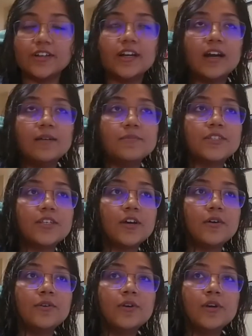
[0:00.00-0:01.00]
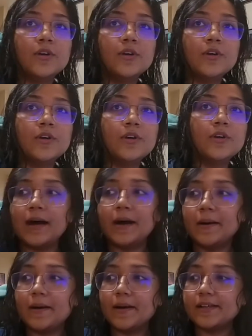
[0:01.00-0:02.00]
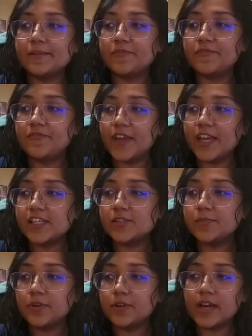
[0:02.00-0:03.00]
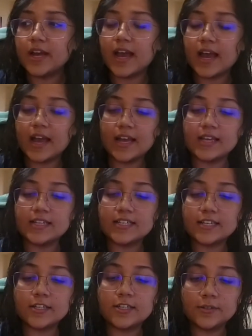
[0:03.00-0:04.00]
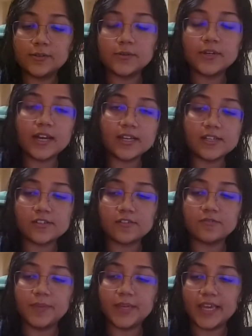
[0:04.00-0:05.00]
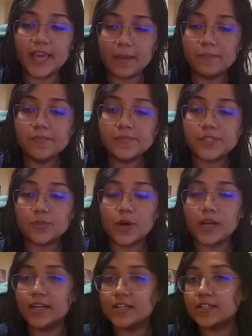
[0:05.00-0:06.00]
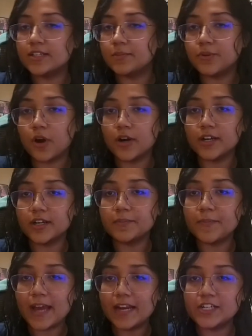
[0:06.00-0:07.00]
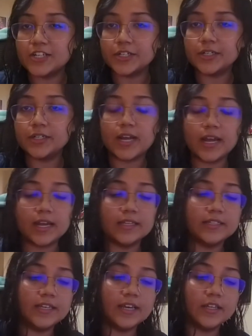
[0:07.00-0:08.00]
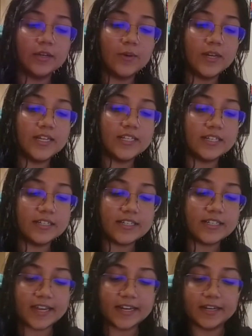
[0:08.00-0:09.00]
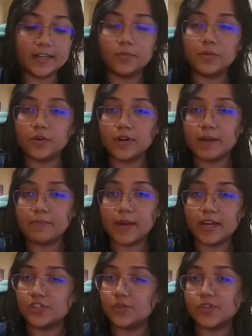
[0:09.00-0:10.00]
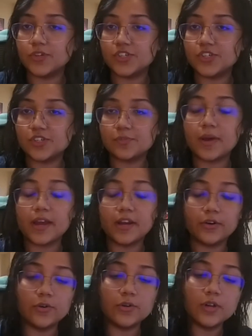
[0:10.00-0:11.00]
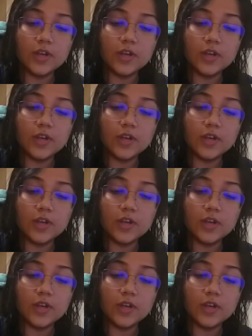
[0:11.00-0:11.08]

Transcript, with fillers: Um, so Uh, Facebook has two kinds of P Ms. One is the product manager, and the other one is a technical program manager, which is my role.